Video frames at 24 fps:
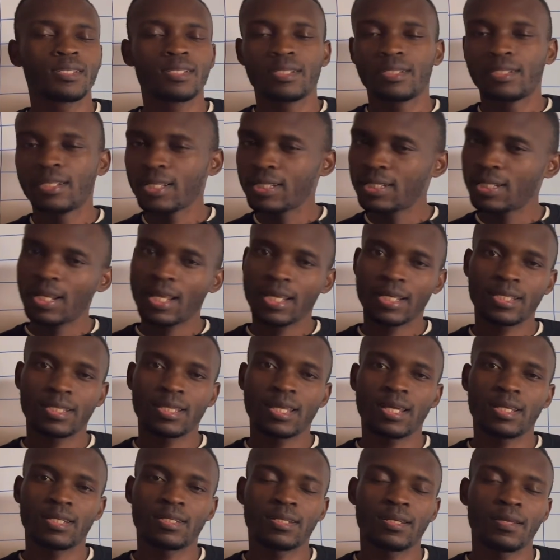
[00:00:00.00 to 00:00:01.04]
Just like
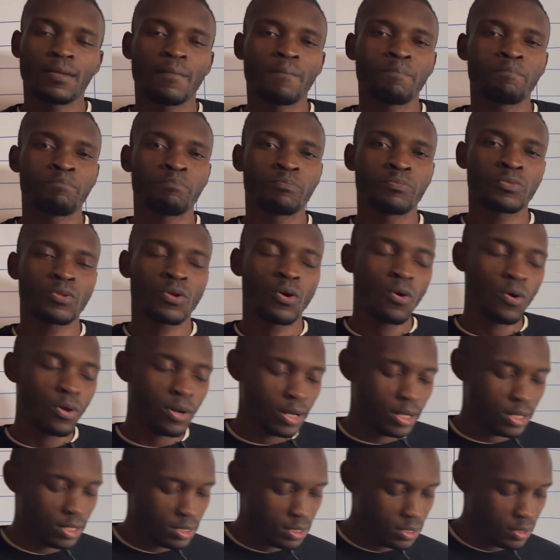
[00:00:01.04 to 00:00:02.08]
that. All
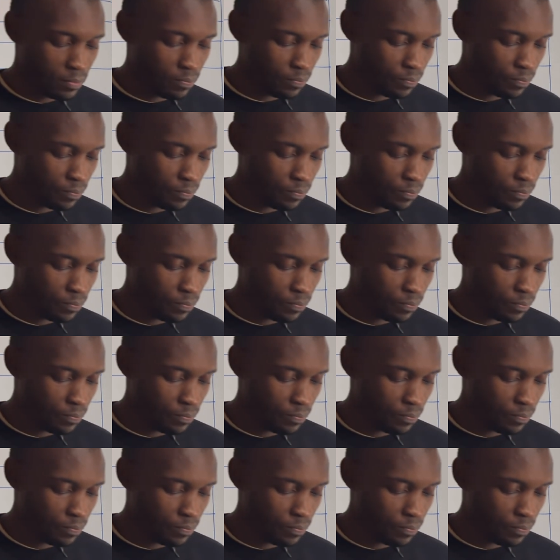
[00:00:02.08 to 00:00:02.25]
right.